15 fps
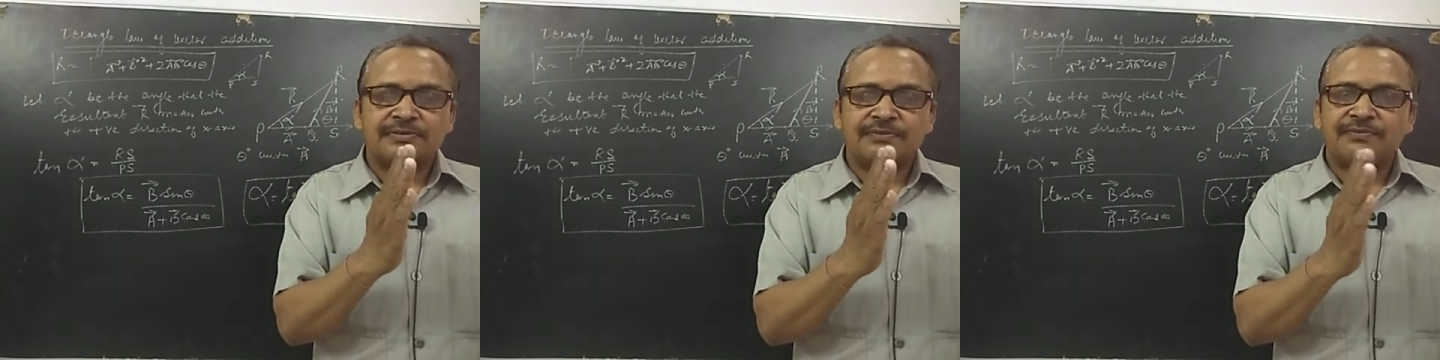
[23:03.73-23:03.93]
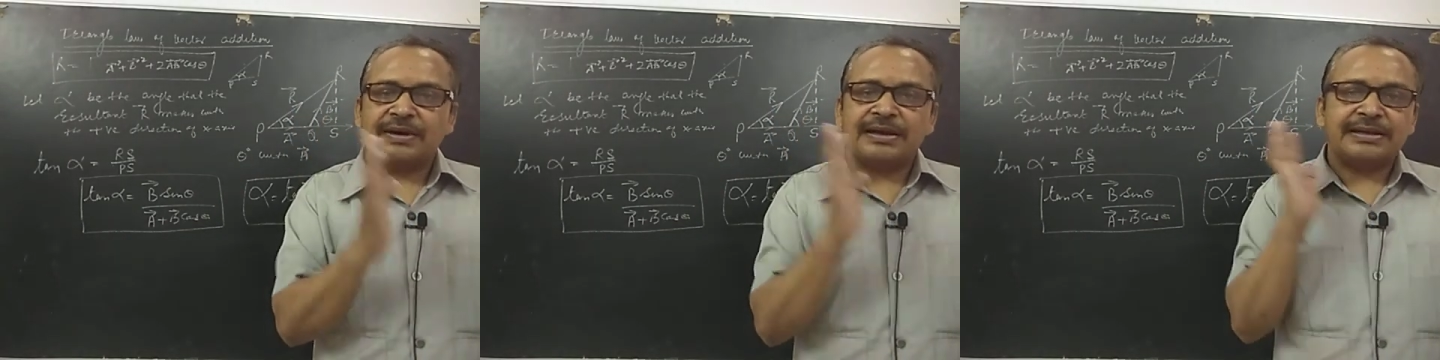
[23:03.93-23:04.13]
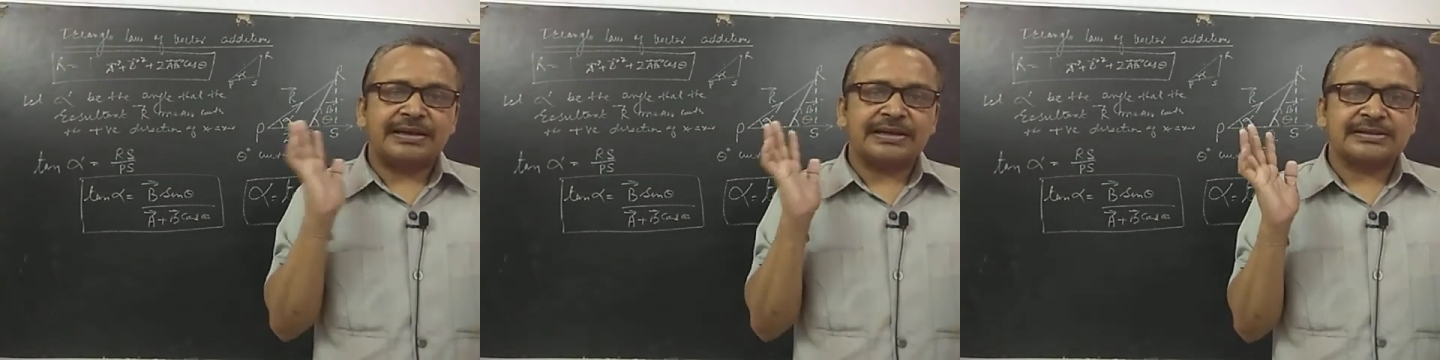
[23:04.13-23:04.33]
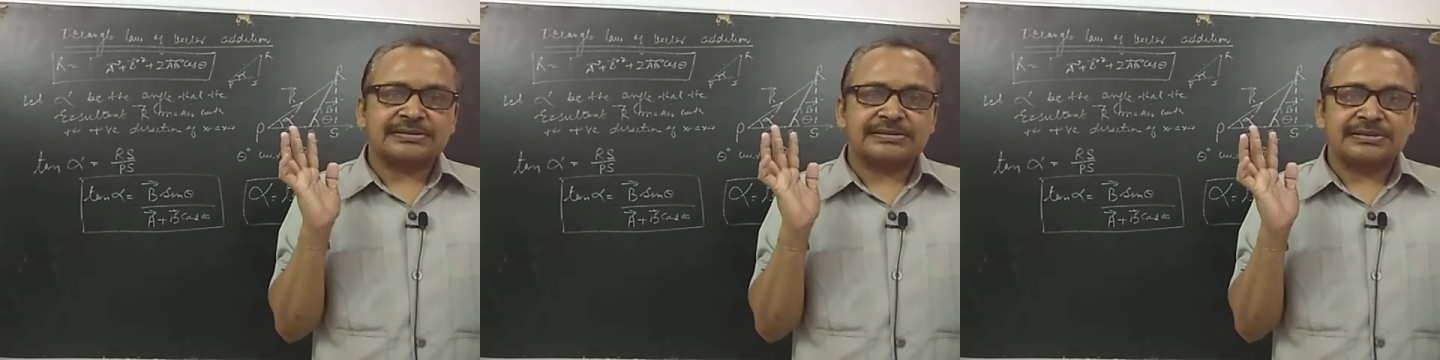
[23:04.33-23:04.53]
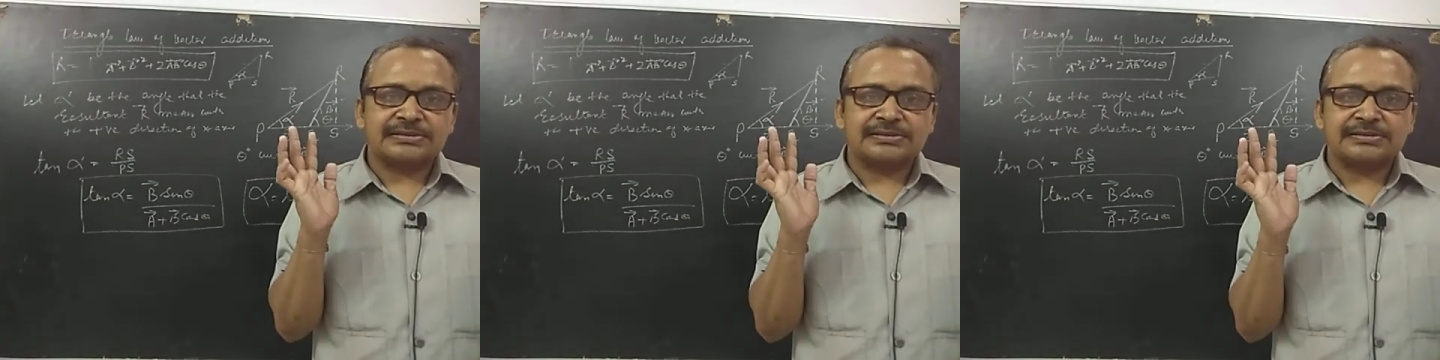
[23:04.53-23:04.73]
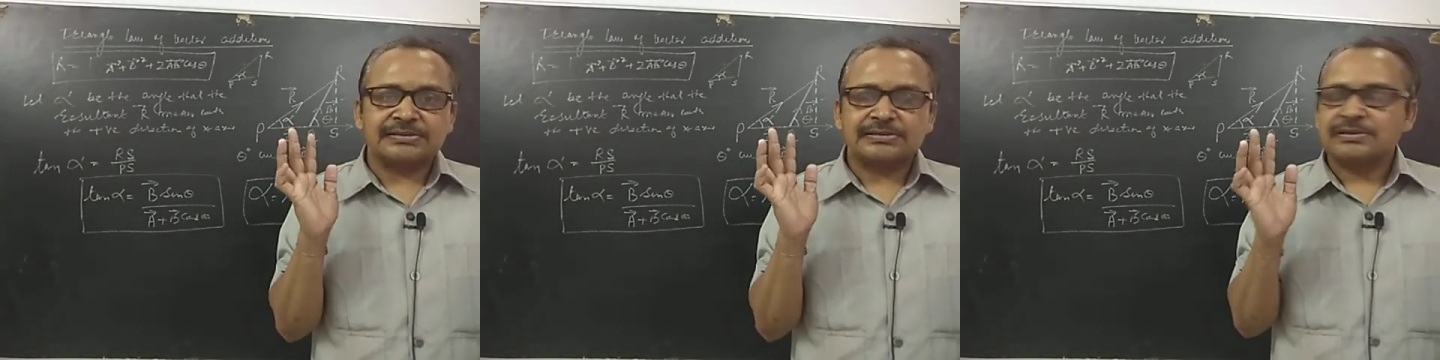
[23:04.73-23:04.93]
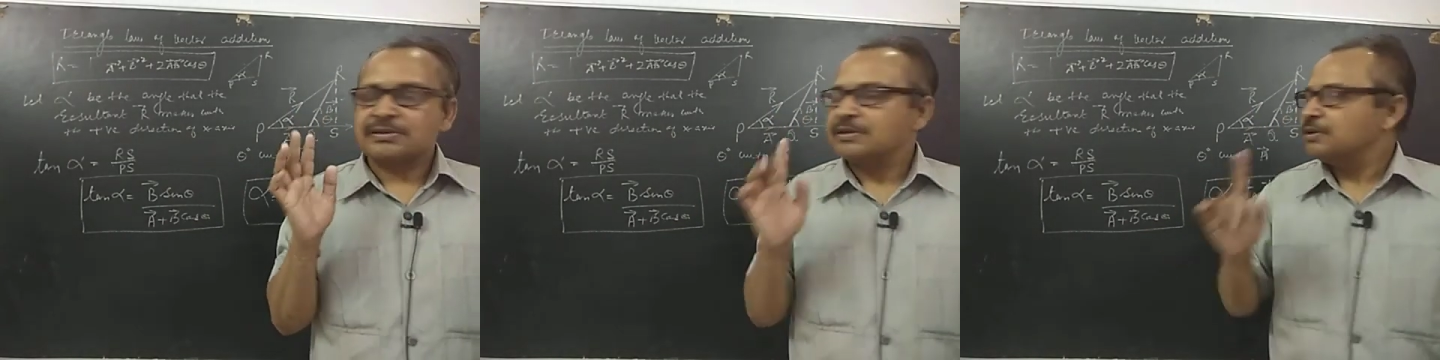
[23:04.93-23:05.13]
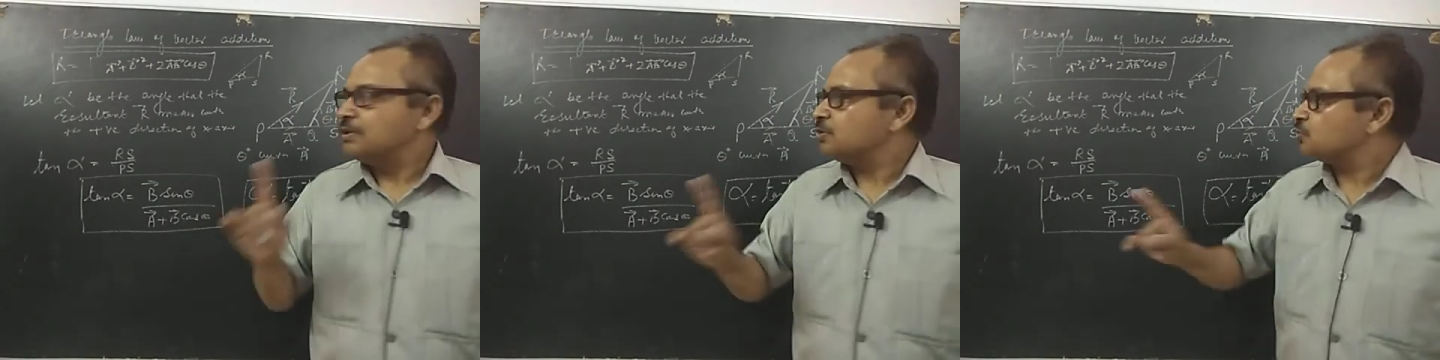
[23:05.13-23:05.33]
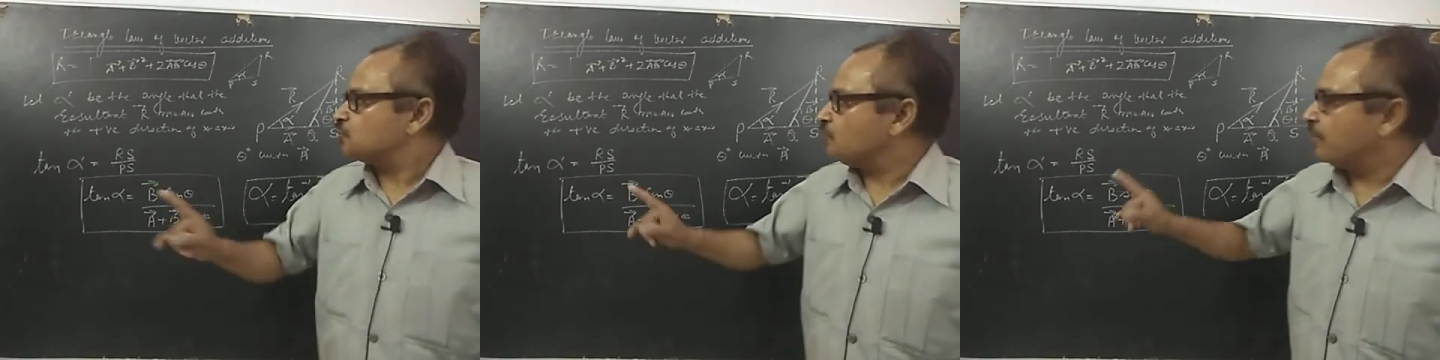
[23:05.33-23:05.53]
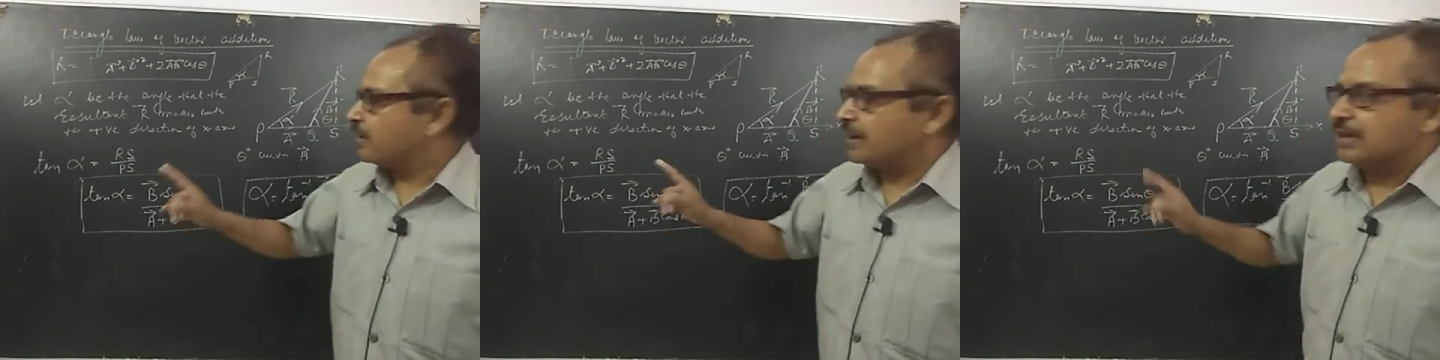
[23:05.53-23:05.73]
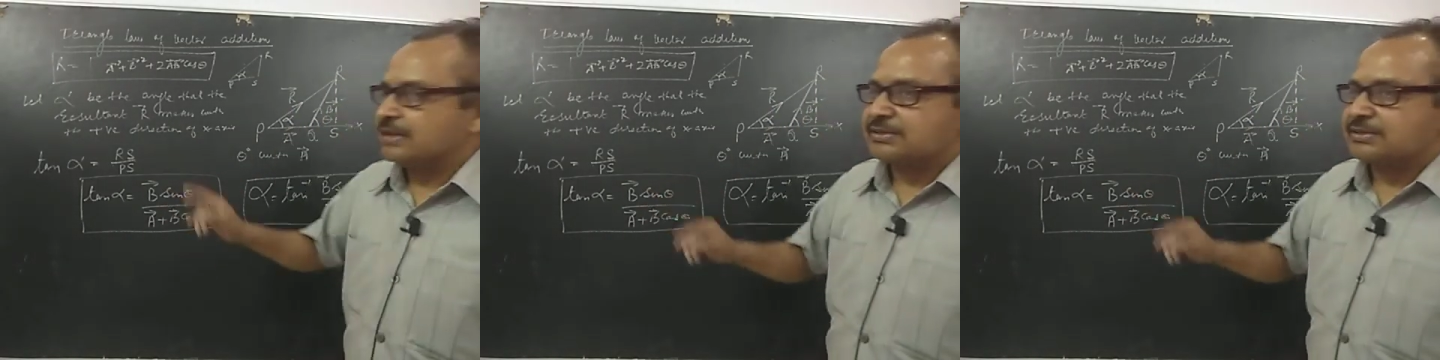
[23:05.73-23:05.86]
y-axis. So when I